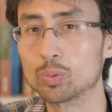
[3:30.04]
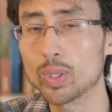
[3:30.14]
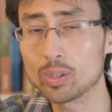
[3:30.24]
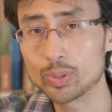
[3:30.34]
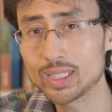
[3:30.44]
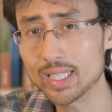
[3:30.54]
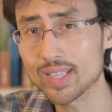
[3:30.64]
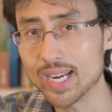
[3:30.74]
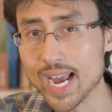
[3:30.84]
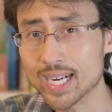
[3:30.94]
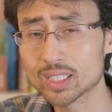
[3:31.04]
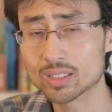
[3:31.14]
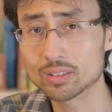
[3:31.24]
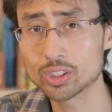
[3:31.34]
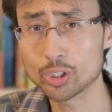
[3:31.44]
Well, we said that x
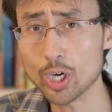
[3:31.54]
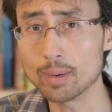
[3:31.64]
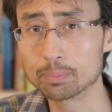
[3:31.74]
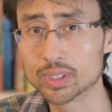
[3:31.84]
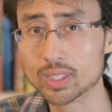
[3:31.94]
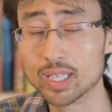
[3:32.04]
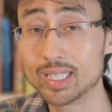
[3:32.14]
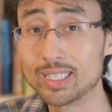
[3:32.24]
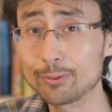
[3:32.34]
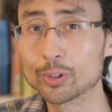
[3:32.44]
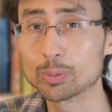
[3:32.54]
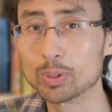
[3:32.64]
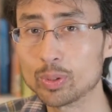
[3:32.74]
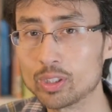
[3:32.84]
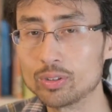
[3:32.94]
stops difference
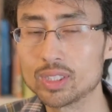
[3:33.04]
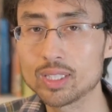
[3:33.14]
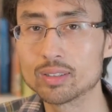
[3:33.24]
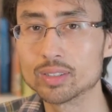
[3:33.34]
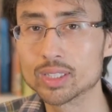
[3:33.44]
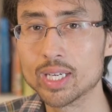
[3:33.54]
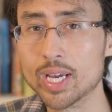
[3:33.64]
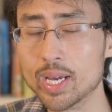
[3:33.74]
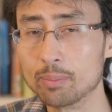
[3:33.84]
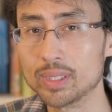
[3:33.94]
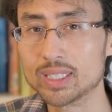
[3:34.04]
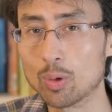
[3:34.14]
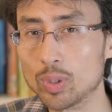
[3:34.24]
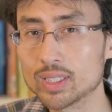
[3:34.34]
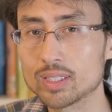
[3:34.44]
between two signals means that
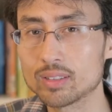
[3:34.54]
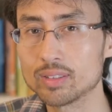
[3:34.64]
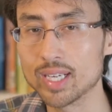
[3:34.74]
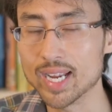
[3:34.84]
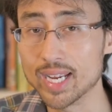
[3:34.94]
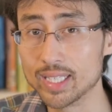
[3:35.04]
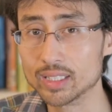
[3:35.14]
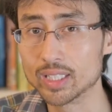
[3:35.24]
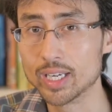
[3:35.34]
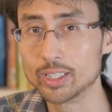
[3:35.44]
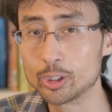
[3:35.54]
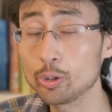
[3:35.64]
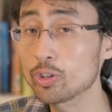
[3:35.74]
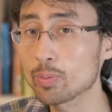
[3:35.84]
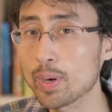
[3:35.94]
one signal is 2
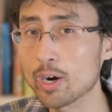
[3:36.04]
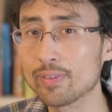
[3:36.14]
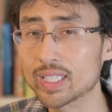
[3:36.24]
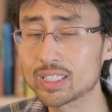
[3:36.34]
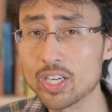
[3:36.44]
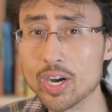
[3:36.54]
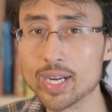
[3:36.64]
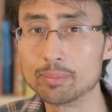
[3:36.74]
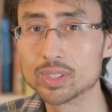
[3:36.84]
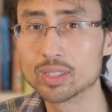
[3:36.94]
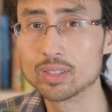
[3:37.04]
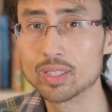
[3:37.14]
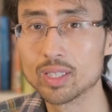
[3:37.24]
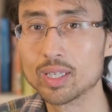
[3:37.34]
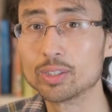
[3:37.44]
to the power of x times
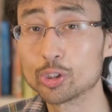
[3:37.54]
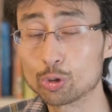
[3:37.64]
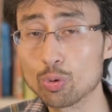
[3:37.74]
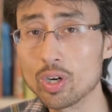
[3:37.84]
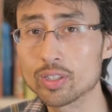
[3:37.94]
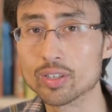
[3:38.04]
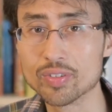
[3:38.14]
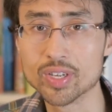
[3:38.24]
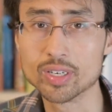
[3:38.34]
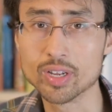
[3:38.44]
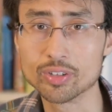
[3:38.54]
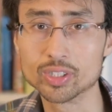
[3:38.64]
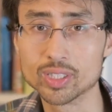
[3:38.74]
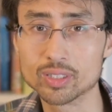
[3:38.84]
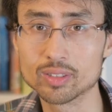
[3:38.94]
stronger than another
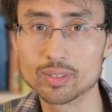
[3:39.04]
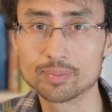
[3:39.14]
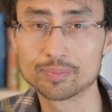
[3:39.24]
signal.